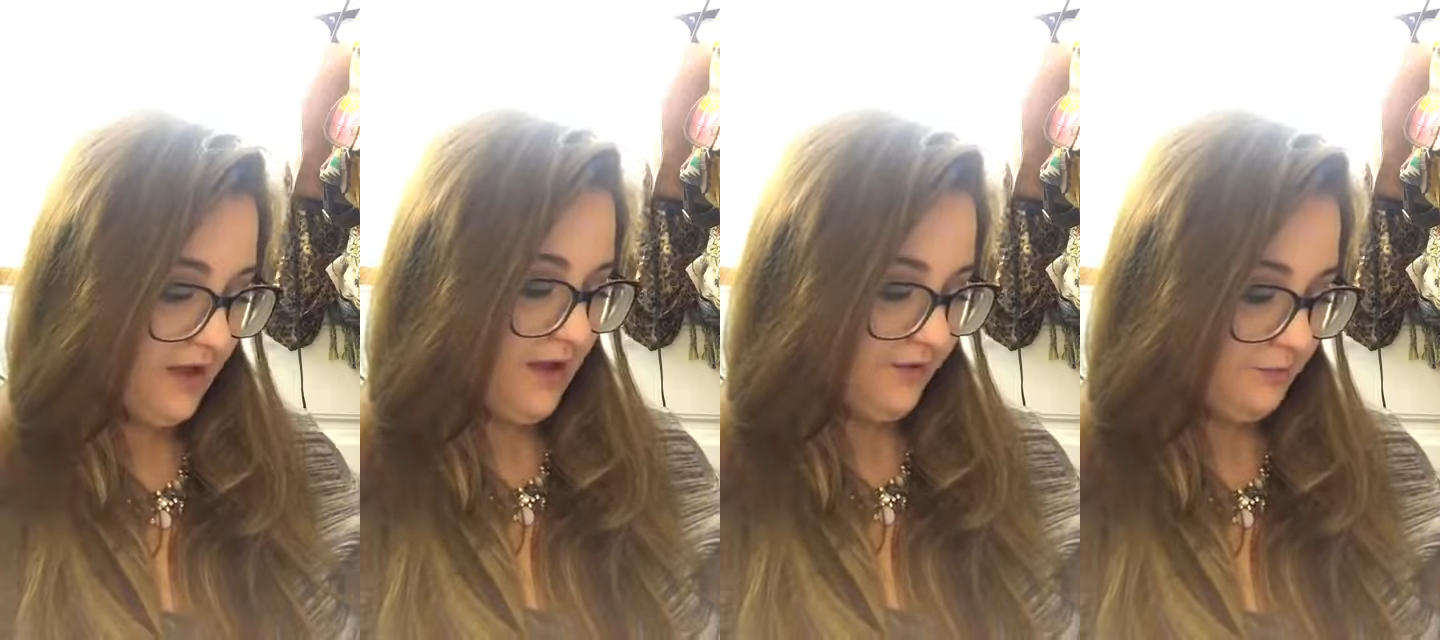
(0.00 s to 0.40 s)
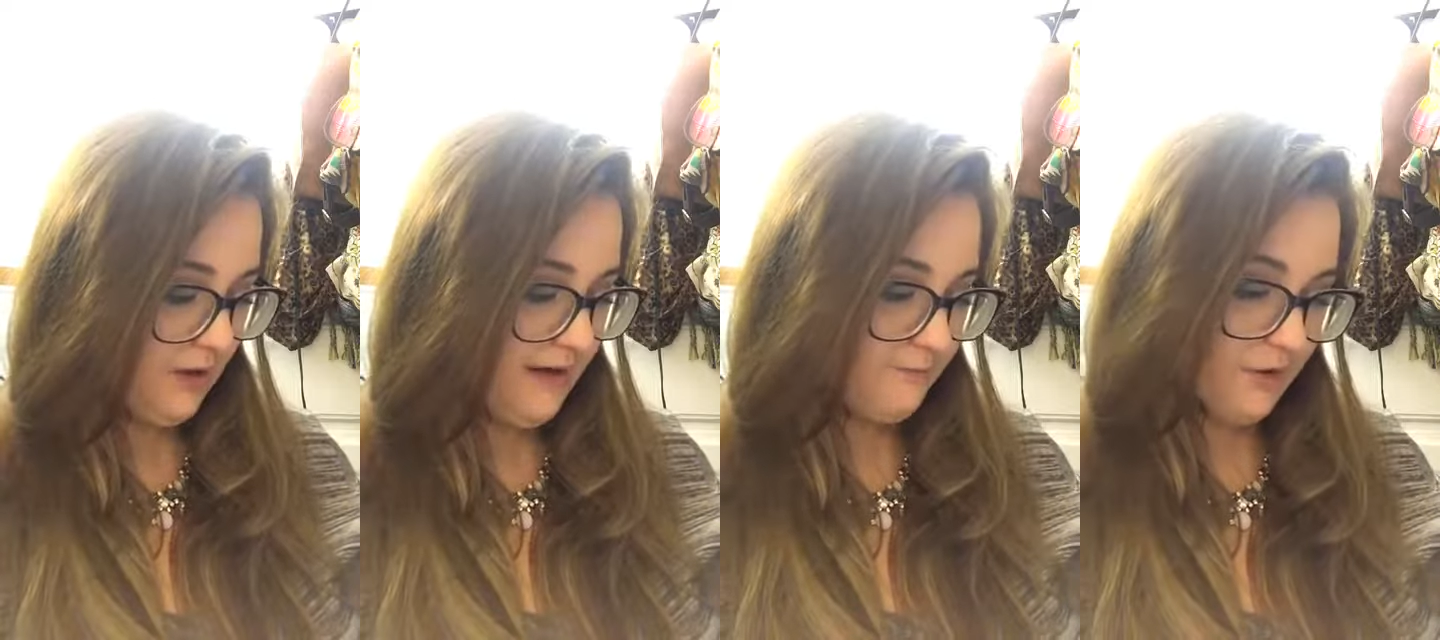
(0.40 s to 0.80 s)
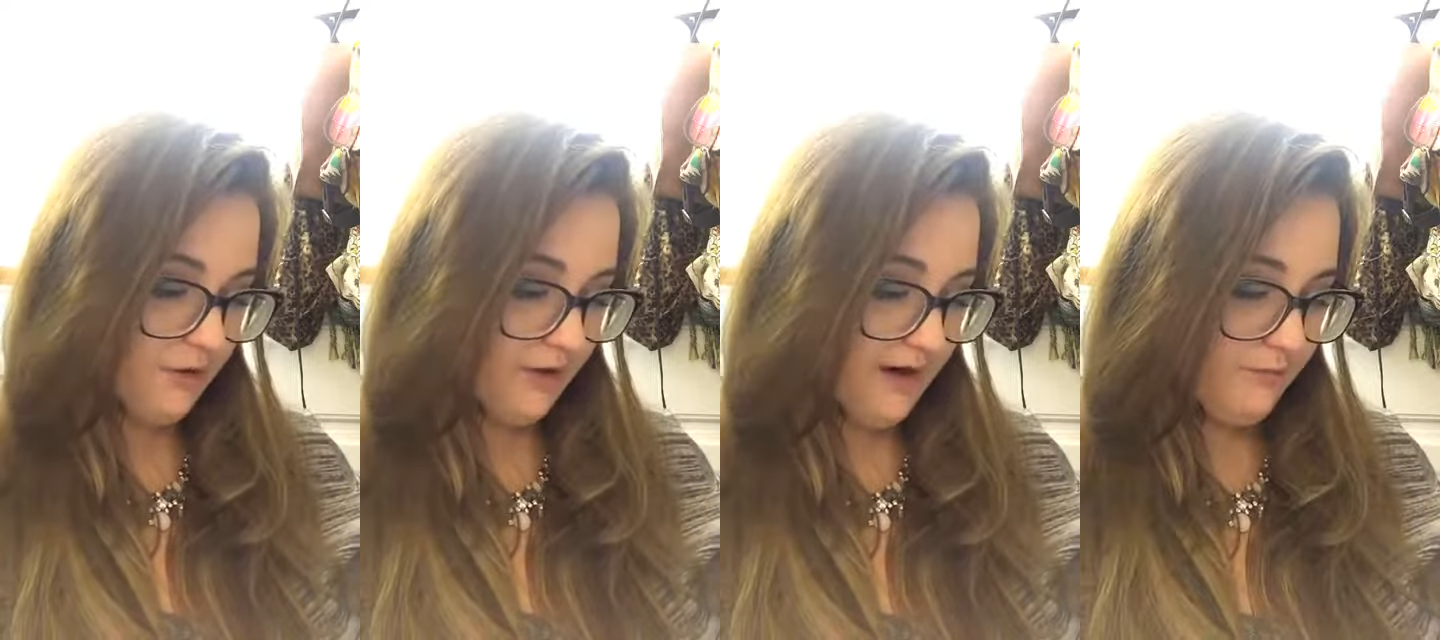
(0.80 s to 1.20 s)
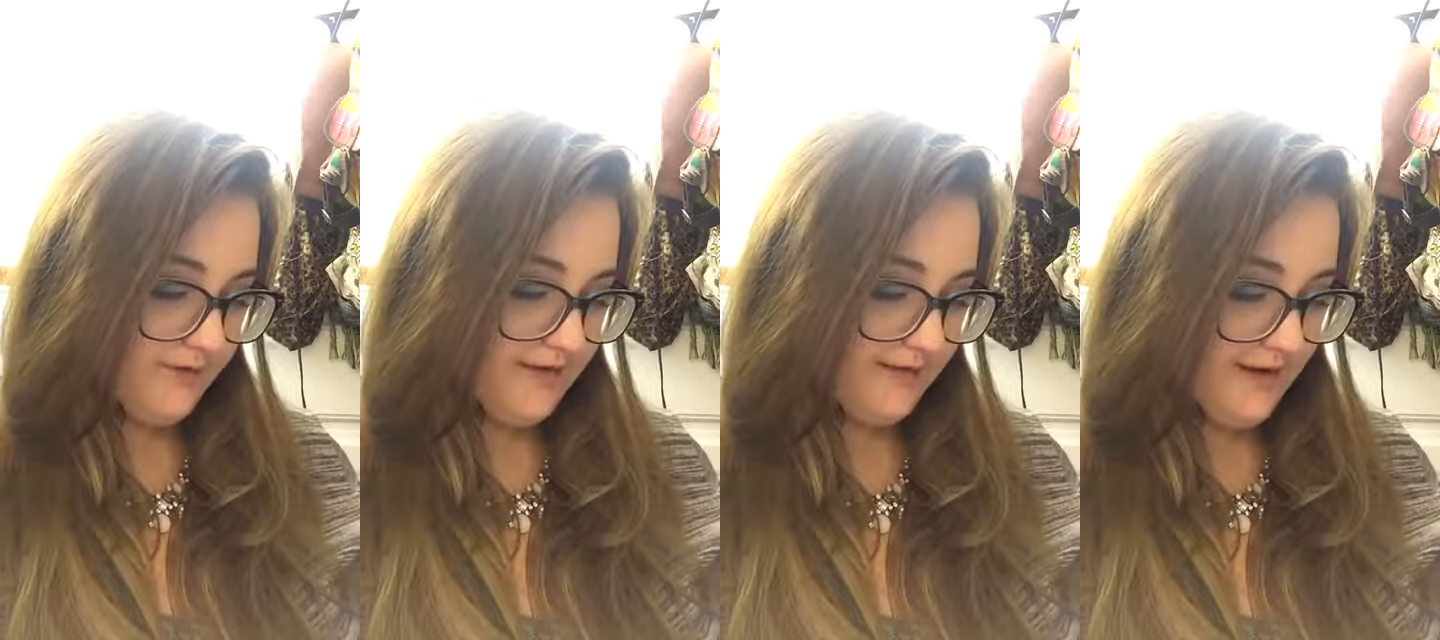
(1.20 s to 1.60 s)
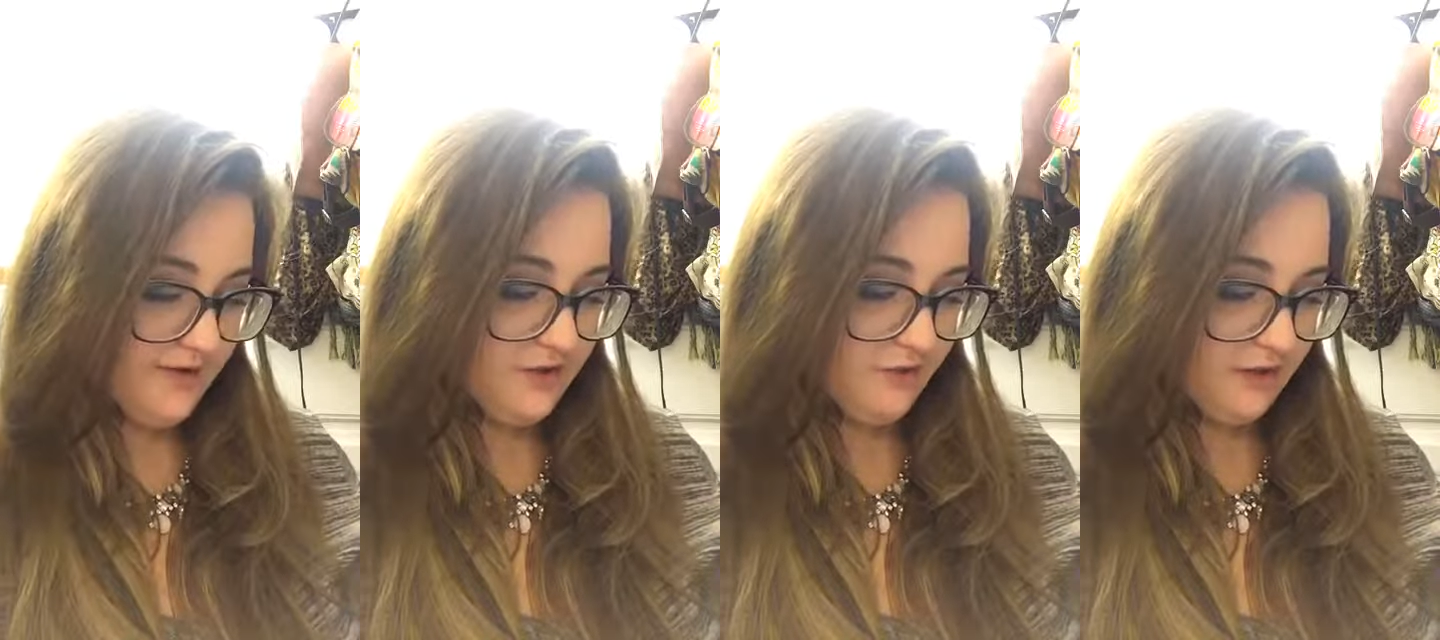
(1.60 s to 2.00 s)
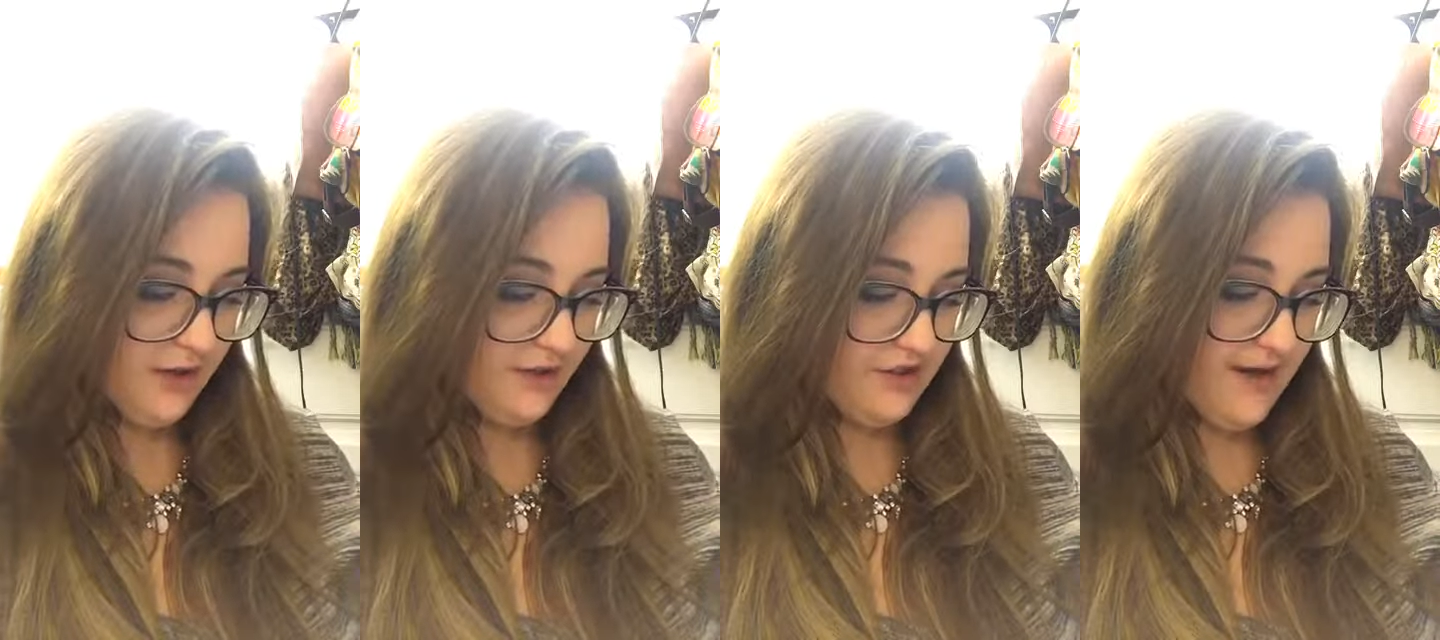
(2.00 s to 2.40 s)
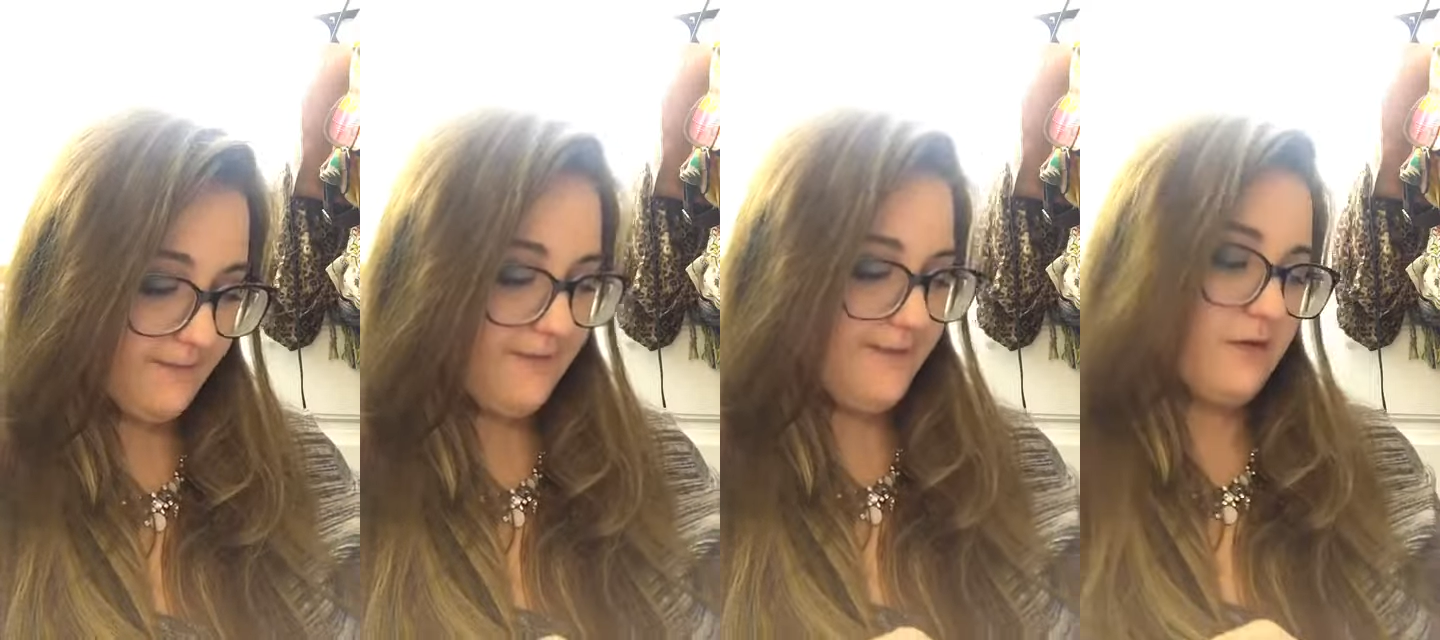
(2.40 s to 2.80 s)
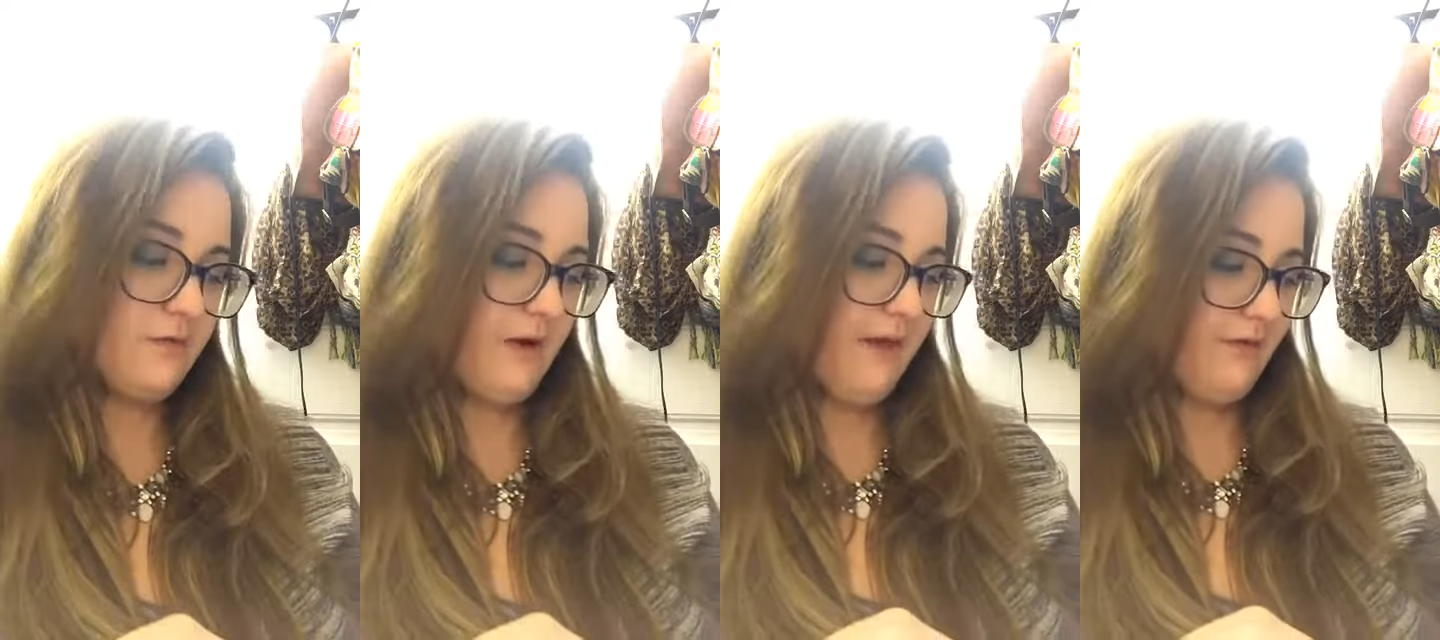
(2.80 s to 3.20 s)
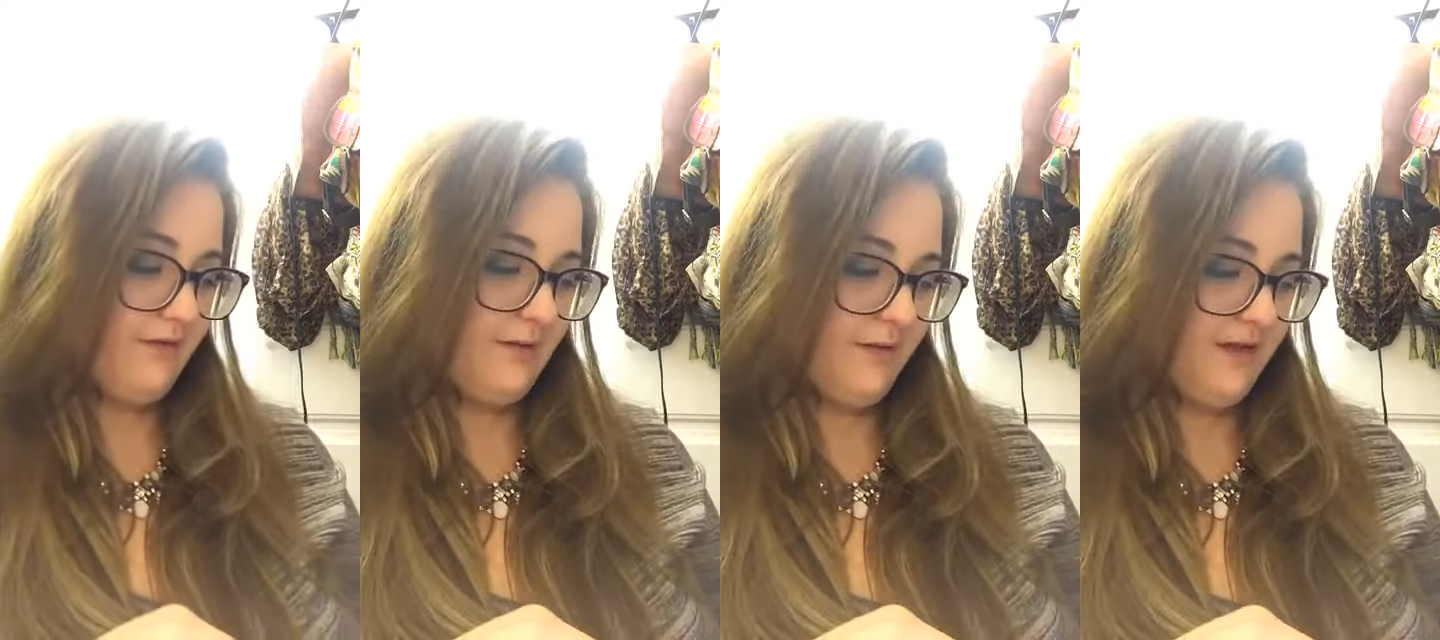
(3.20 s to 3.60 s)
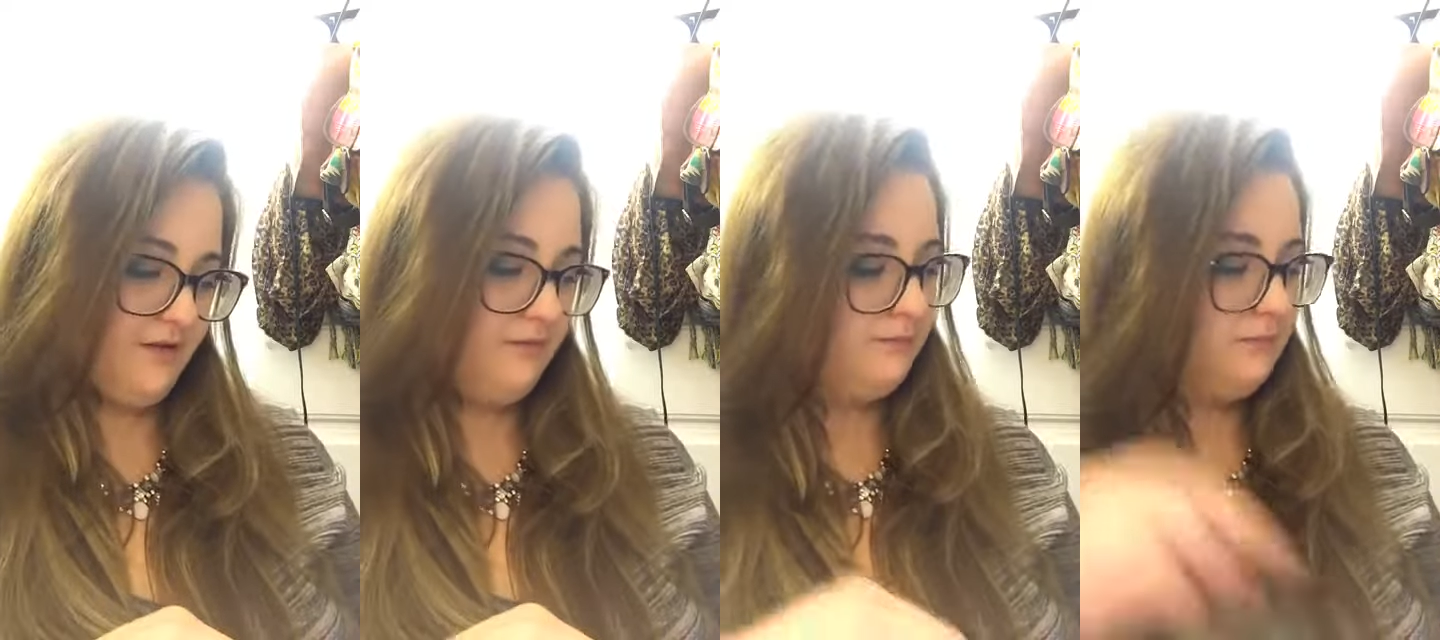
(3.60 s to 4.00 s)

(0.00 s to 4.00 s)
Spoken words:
The Bryan program was designed to encourage every federal grant recipient,